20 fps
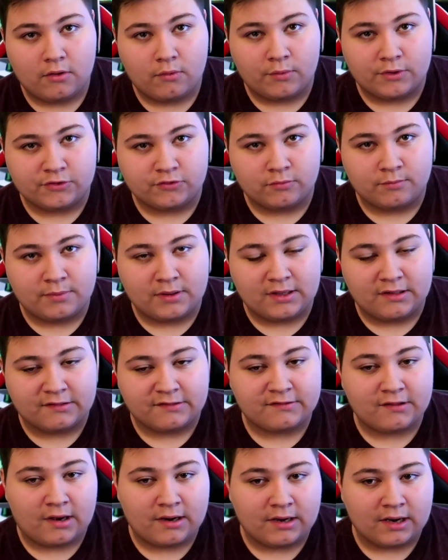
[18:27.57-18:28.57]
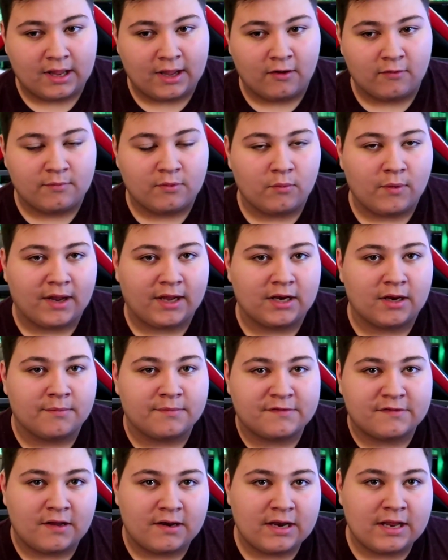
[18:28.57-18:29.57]
which would be a Sunday, I would be waking up
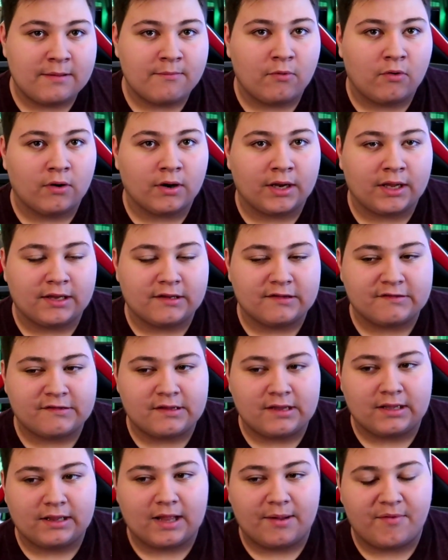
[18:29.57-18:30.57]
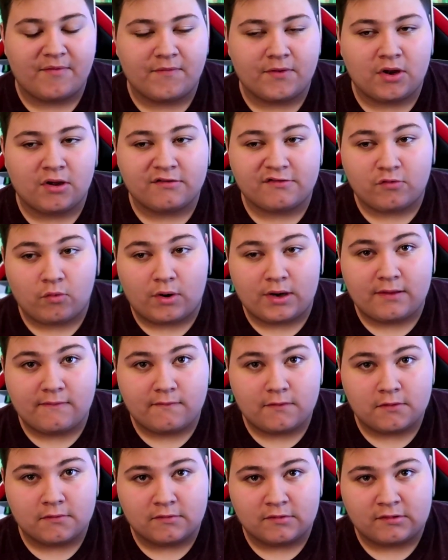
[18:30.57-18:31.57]
Sunday morning and seeing that my video has 20
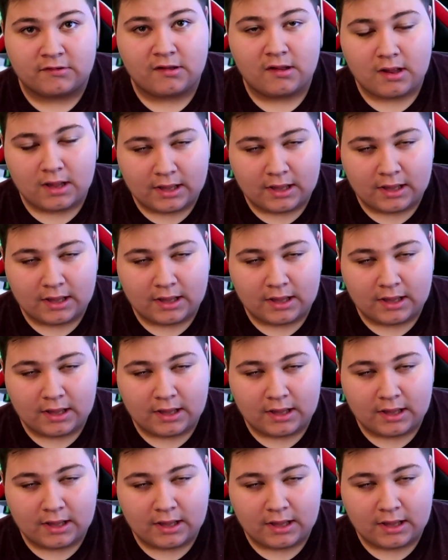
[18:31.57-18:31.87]
views.